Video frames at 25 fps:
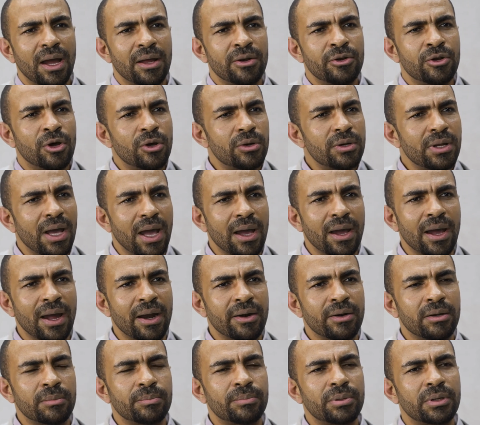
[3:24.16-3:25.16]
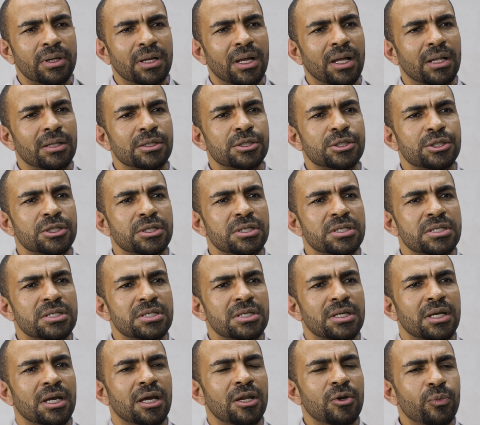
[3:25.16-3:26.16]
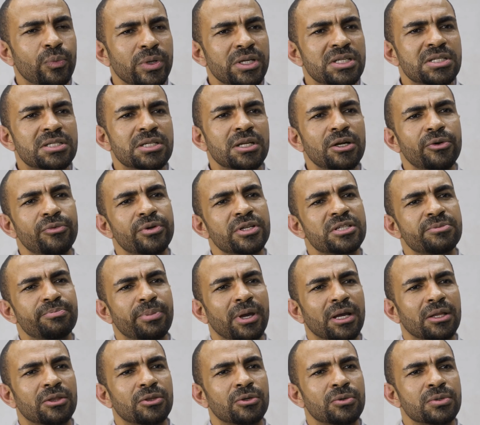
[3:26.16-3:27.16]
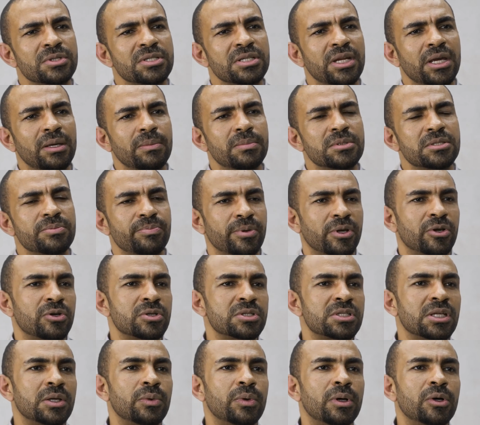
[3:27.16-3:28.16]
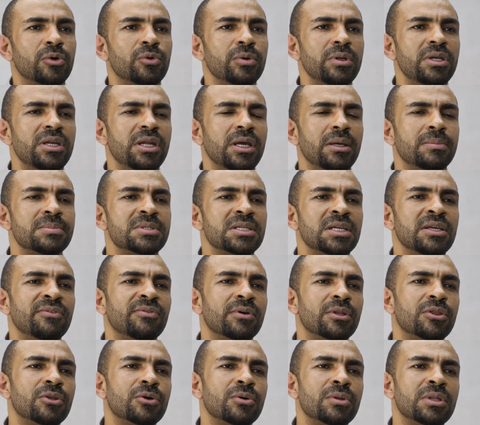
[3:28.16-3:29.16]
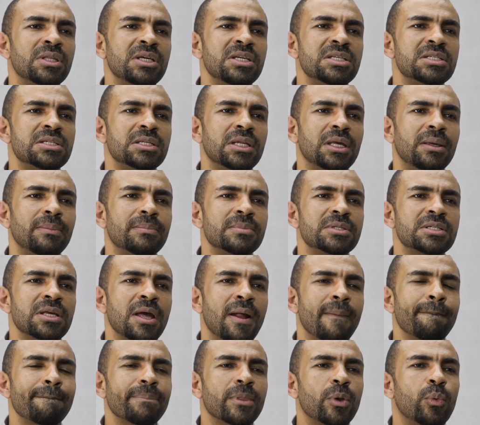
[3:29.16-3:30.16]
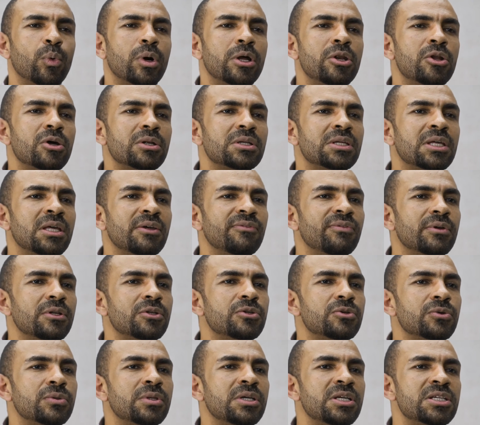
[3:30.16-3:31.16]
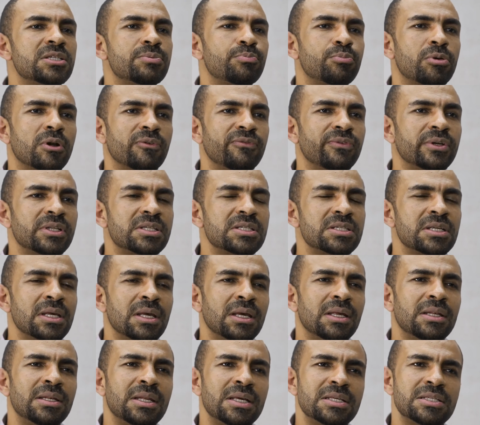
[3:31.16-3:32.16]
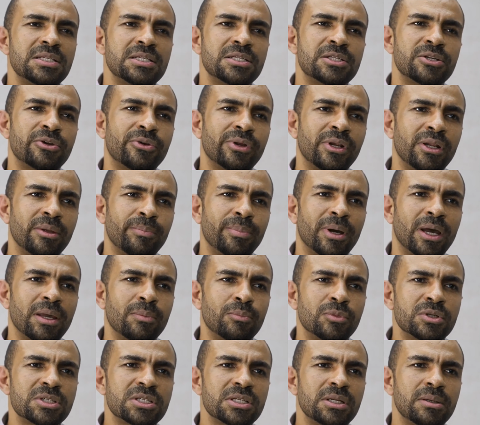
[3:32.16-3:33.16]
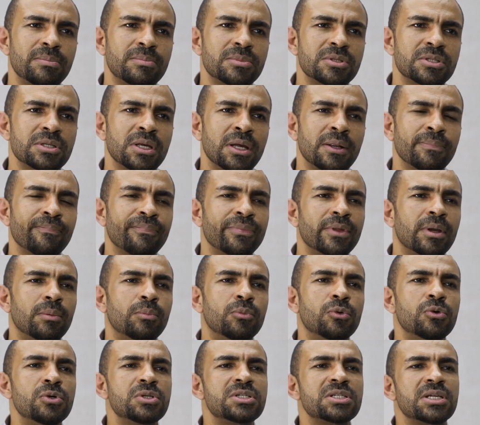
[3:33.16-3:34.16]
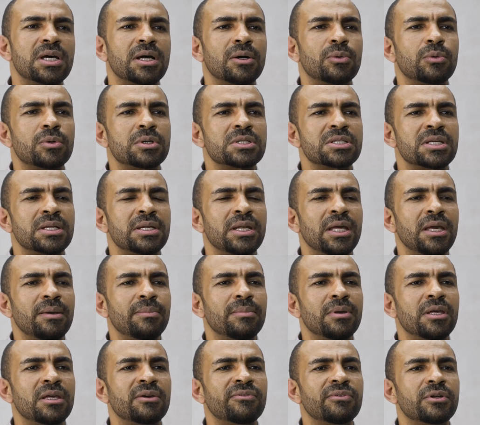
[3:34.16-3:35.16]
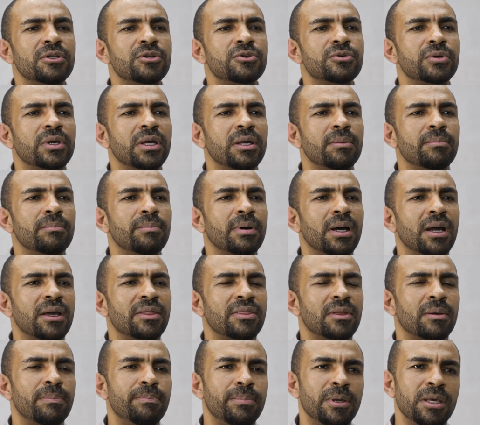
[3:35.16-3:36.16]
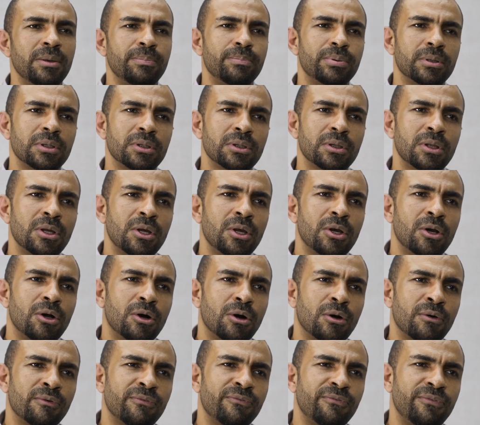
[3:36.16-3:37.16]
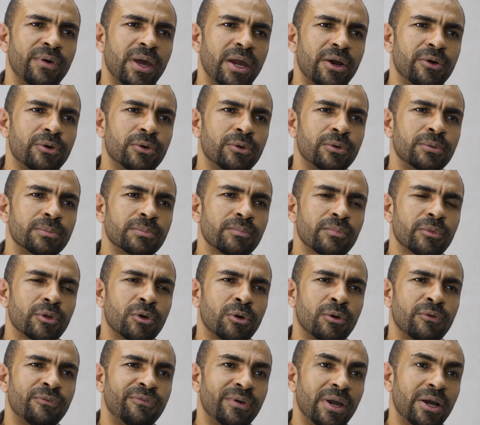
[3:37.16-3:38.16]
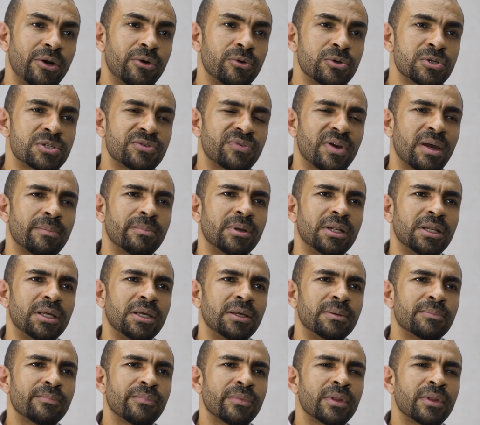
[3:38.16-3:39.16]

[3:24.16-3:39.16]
non-Arab cultures, and we still respect those names because they were good names, even though these names were not given to these prophets necessarily by Muslims. Musa was a name given to him by the people of Pharaoh or Pharaoh's family.